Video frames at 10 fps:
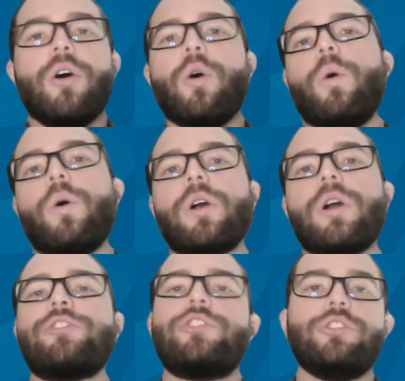
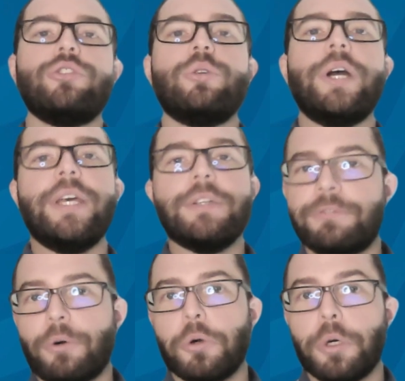or to
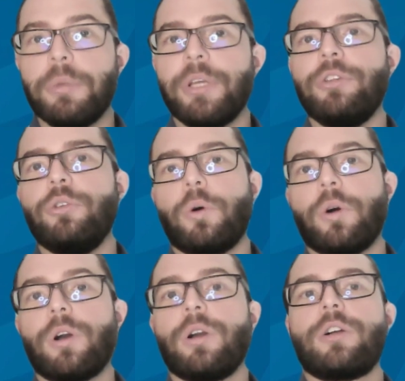inform
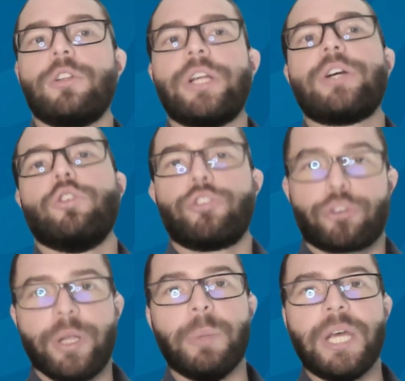your clinical
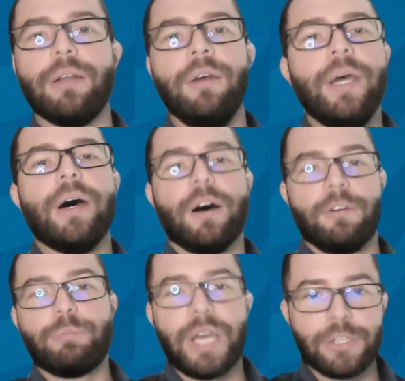treatment
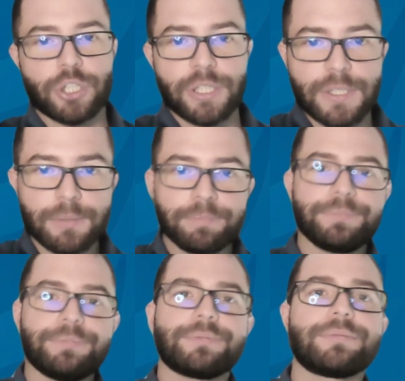of patients.
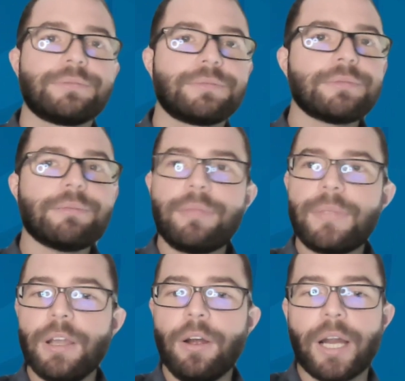
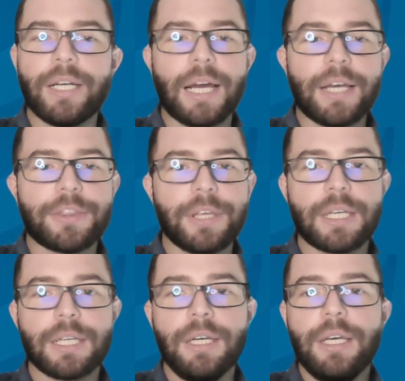All right, I
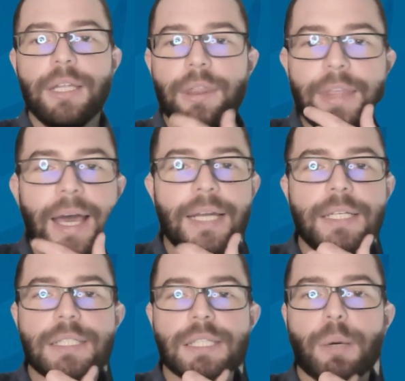think that
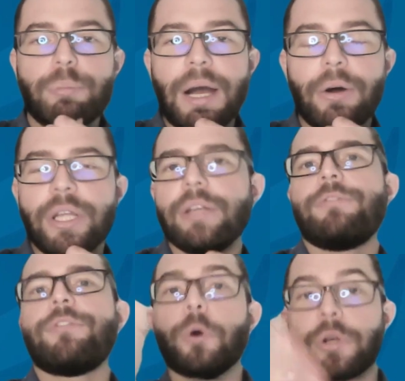is about it
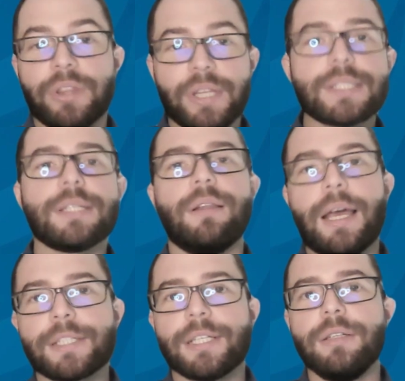for this
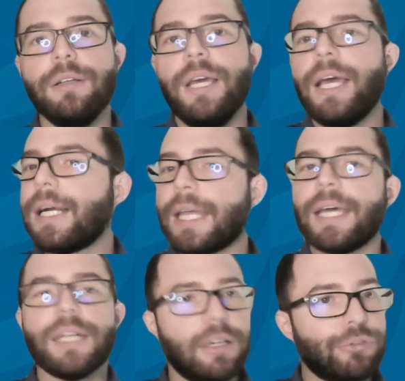lesson.
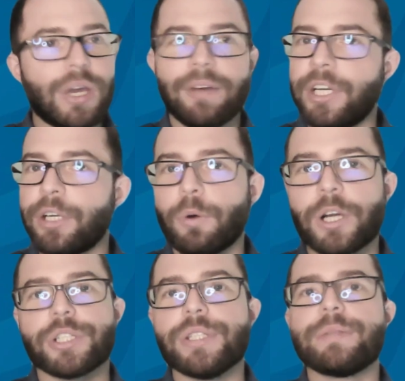Again, if you have any
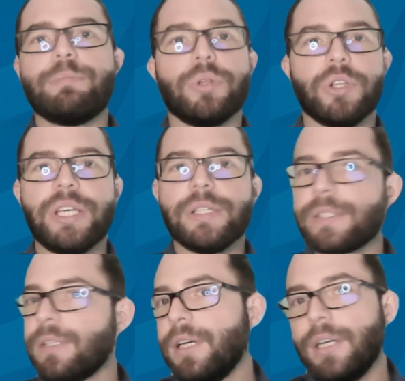questions,
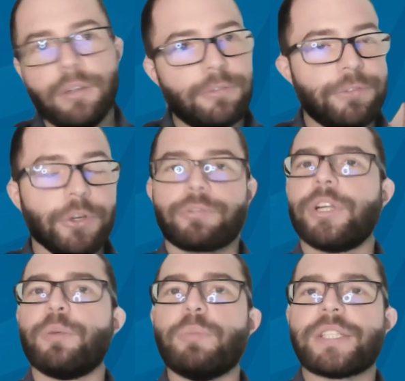please feel
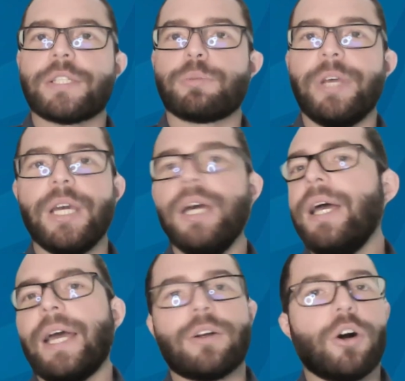free to message me
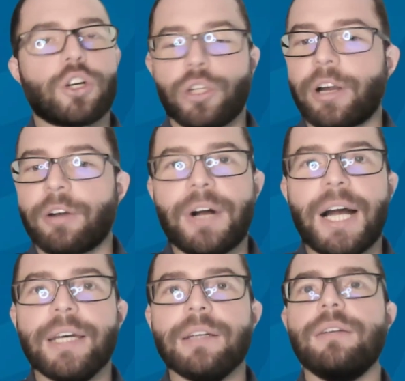and I'll
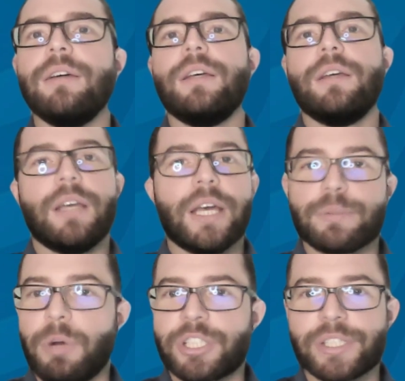clarify it as
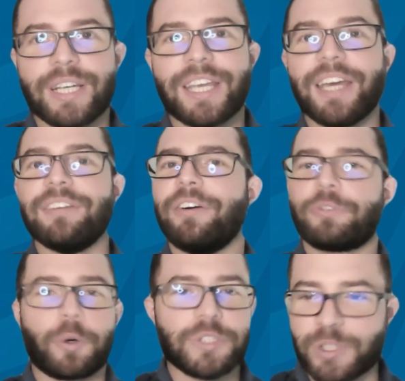much as I can. Of
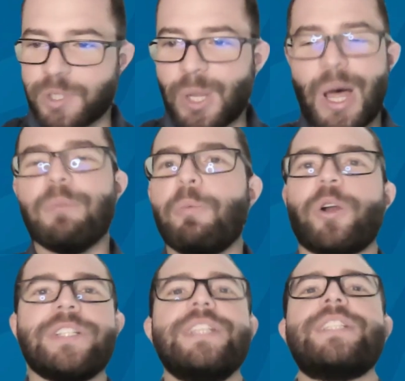course, there's a lot
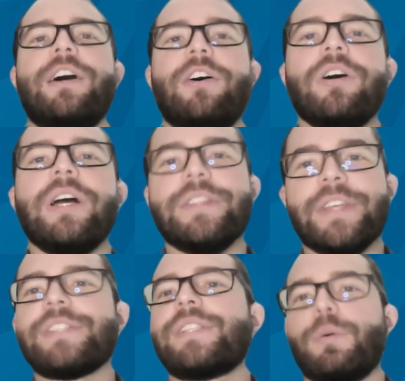more detail in
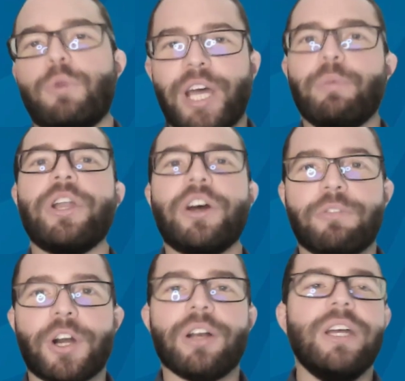this than what I went
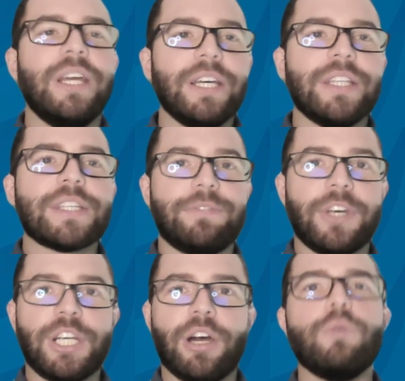over in this
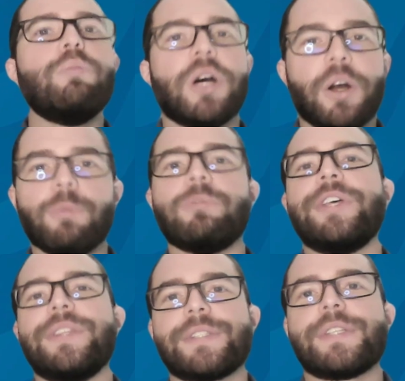video, but
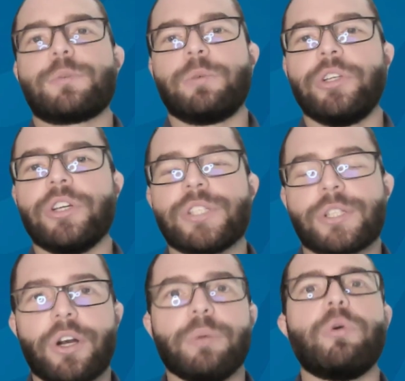hopefully this is a really good
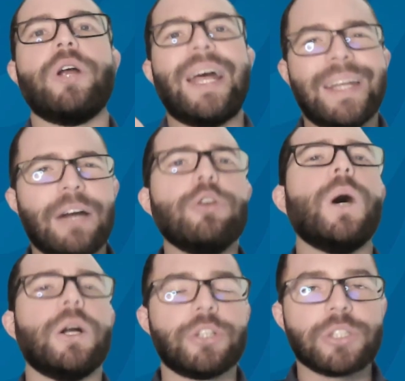starting point and now you
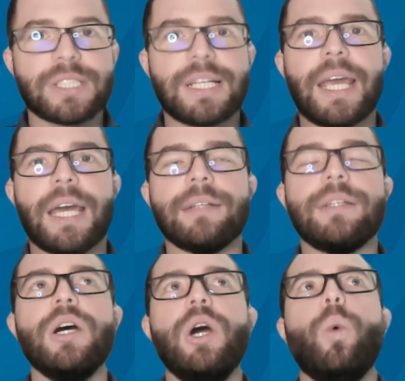
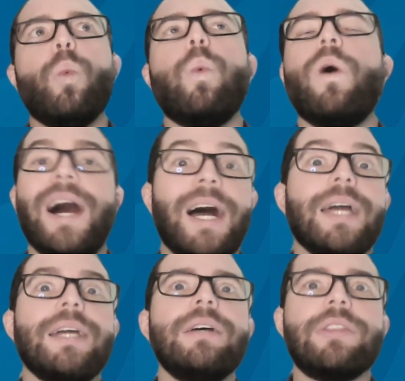understand
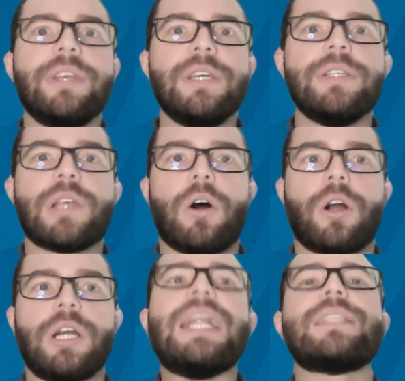why these
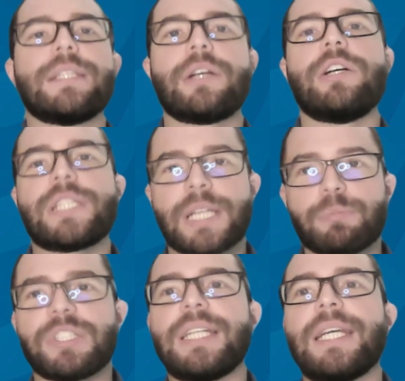are necessary
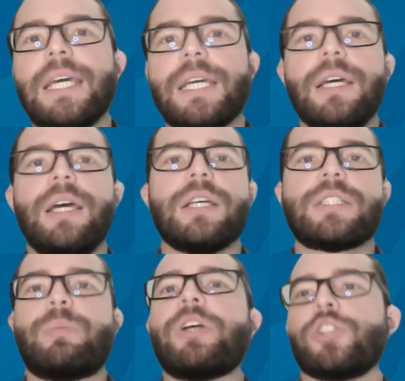steps to take,
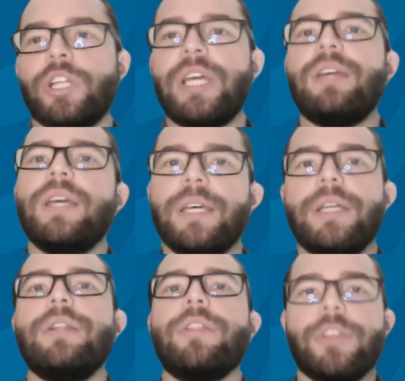especially
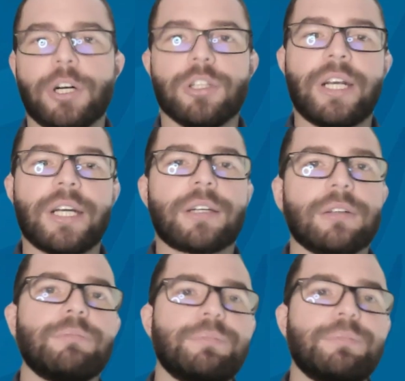in the clinic.